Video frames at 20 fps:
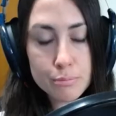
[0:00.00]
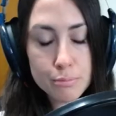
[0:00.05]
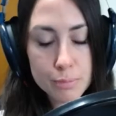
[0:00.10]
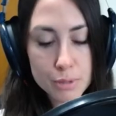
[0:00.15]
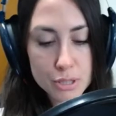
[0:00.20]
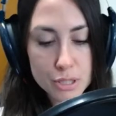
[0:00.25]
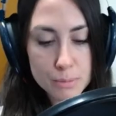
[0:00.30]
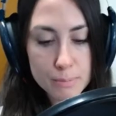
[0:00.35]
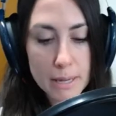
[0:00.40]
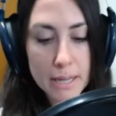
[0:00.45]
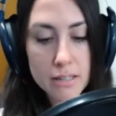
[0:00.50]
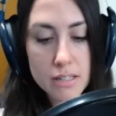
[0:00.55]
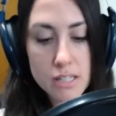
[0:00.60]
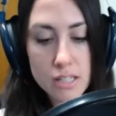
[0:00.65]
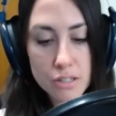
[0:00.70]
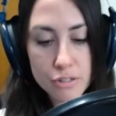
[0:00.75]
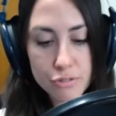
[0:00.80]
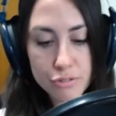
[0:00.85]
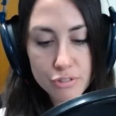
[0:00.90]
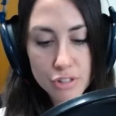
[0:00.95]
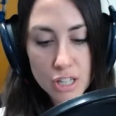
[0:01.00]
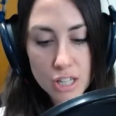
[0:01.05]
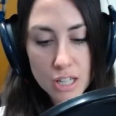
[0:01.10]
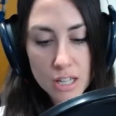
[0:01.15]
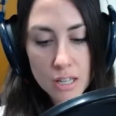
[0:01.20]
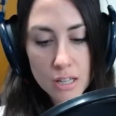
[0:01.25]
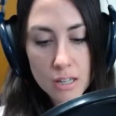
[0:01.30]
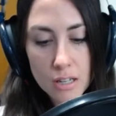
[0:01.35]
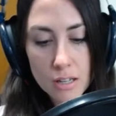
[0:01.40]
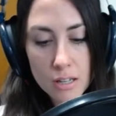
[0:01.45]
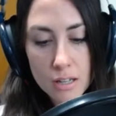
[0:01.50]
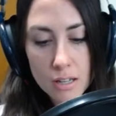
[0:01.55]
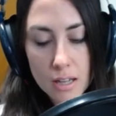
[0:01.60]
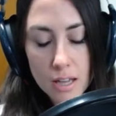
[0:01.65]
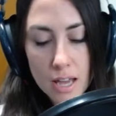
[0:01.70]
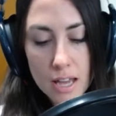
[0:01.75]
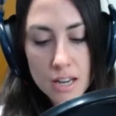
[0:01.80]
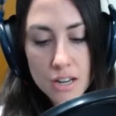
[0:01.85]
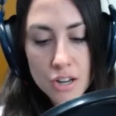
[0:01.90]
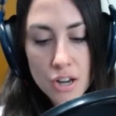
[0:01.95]
perspective,
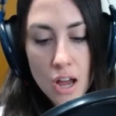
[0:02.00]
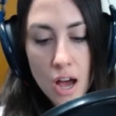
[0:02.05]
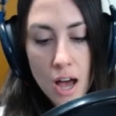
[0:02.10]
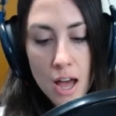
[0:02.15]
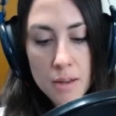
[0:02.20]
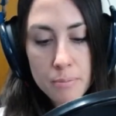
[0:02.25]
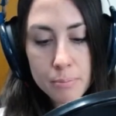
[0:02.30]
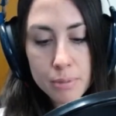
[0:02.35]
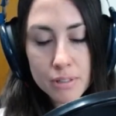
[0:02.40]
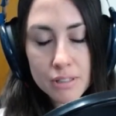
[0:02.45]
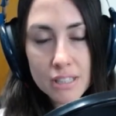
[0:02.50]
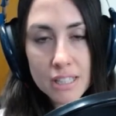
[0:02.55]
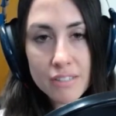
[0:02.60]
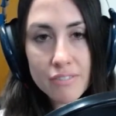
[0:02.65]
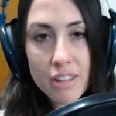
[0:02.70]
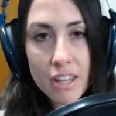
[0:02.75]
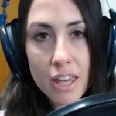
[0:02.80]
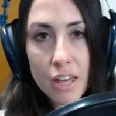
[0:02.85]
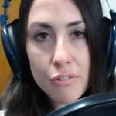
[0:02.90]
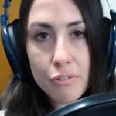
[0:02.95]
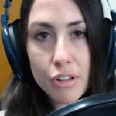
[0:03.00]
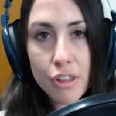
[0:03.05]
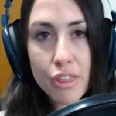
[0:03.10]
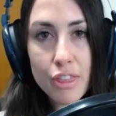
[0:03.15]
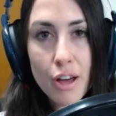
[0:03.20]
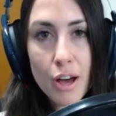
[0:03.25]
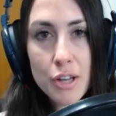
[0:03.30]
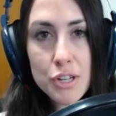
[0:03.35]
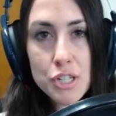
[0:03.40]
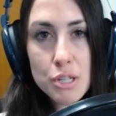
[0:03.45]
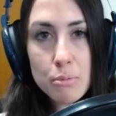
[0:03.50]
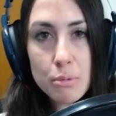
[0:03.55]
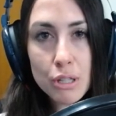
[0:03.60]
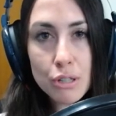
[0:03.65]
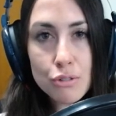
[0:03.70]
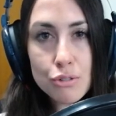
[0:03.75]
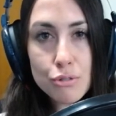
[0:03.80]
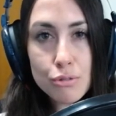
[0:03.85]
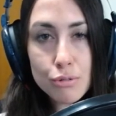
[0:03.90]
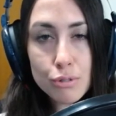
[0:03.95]
and not believing every thought to
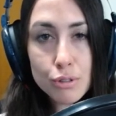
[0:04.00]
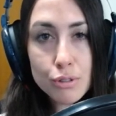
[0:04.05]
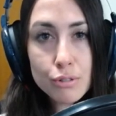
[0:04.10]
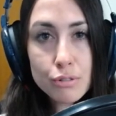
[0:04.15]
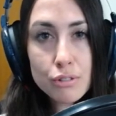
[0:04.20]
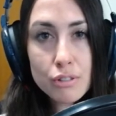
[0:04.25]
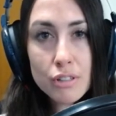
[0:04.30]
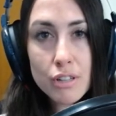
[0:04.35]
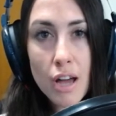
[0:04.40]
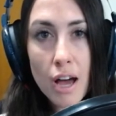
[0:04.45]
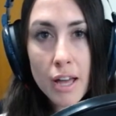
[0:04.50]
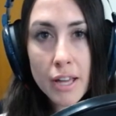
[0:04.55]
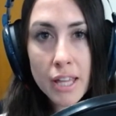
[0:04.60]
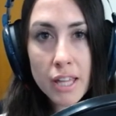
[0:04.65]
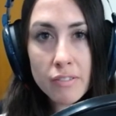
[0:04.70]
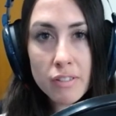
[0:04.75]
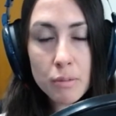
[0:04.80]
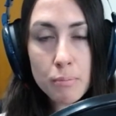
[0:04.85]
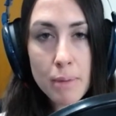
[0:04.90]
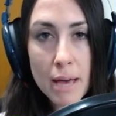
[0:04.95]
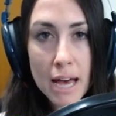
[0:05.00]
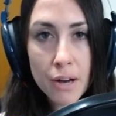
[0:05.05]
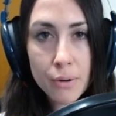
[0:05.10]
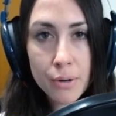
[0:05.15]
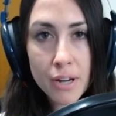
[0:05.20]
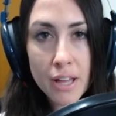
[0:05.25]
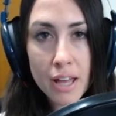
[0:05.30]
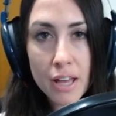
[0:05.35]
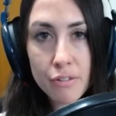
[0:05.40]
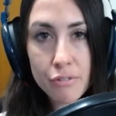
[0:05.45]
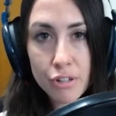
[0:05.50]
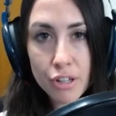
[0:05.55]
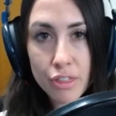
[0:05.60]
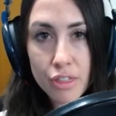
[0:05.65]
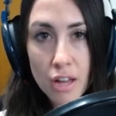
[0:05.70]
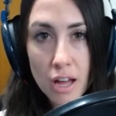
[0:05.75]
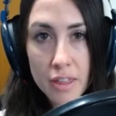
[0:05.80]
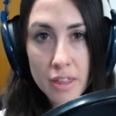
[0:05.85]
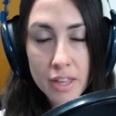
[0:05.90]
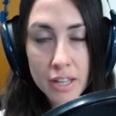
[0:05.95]
be true, not giving power to every
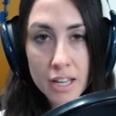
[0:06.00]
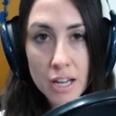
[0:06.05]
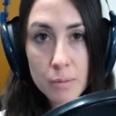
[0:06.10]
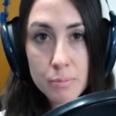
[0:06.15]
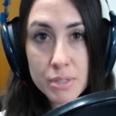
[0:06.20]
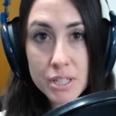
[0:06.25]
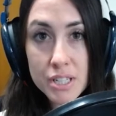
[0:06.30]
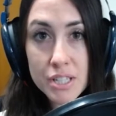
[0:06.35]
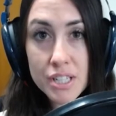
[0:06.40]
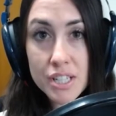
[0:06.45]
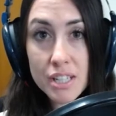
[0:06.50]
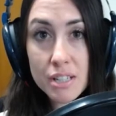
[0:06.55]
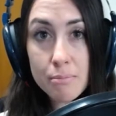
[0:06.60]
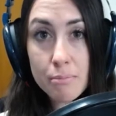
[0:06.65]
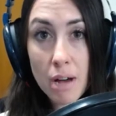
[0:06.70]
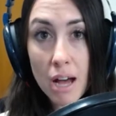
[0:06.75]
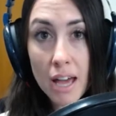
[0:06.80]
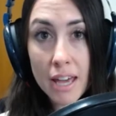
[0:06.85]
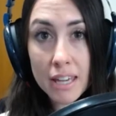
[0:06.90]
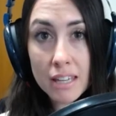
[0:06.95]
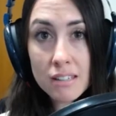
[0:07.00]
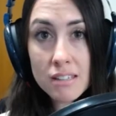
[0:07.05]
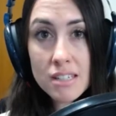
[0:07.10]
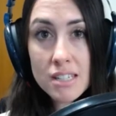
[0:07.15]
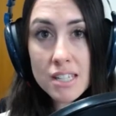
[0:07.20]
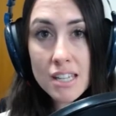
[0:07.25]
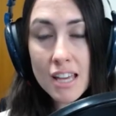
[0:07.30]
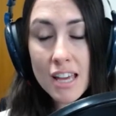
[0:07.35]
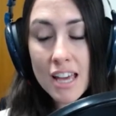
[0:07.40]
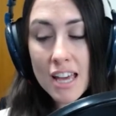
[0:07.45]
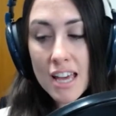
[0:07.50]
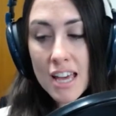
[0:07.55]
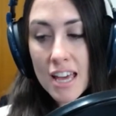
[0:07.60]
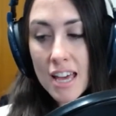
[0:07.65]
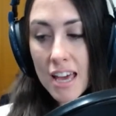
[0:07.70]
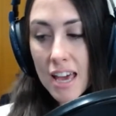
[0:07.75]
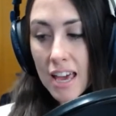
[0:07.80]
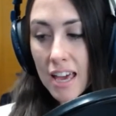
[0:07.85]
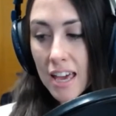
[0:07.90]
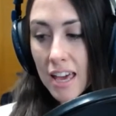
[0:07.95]
thought that comes into the mind.
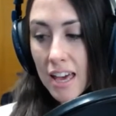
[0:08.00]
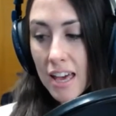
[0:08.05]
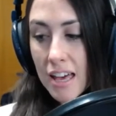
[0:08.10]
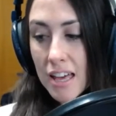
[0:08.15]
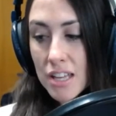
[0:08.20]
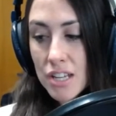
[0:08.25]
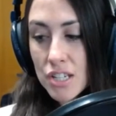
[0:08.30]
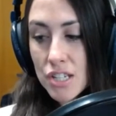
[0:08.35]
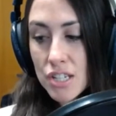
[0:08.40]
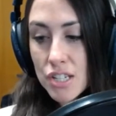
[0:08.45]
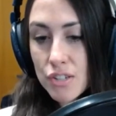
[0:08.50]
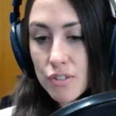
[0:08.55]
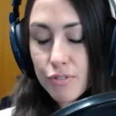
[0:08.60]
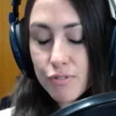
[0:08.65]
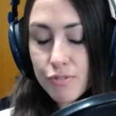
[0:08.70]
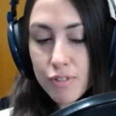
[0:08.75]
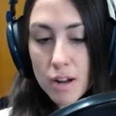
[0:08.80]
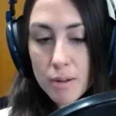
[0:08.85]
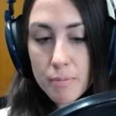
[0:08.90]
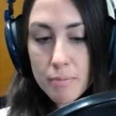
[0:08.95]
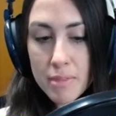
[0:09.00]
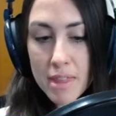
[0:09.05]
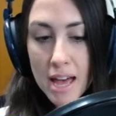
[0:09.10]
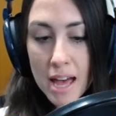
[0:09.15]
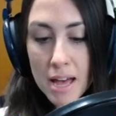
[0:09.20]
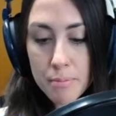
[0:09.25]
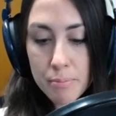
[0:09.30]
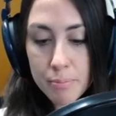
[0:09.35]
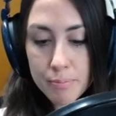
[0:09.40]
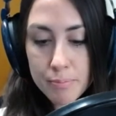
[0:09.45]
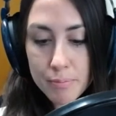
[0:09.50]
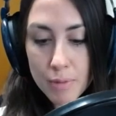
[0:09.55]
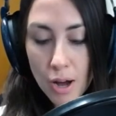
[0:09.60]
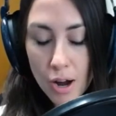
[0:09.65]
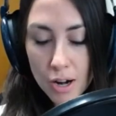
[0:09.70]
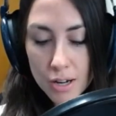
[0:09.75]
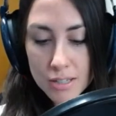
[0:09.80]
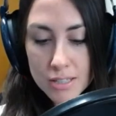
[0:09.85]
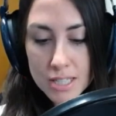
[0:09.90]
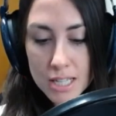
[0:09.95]
And from that
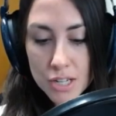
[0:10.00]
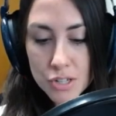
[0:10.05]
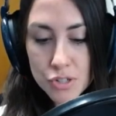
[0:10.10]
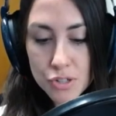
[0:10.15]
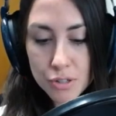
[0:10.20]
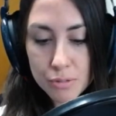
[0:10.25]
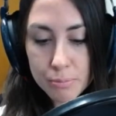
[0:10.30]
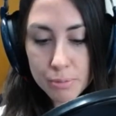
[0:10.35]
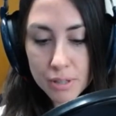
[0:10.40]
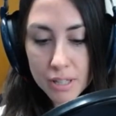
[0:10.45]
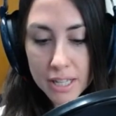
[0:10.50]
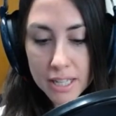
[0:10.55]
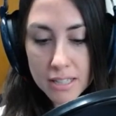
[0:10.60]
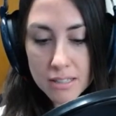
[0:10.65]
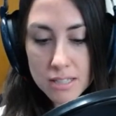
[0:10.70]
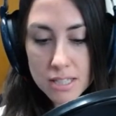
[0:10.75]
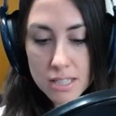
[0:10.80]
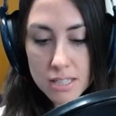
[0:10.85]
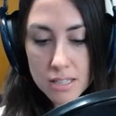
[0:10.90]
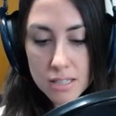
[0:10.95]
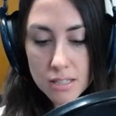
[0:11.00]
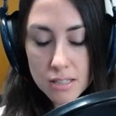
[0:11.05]
heart-centered place,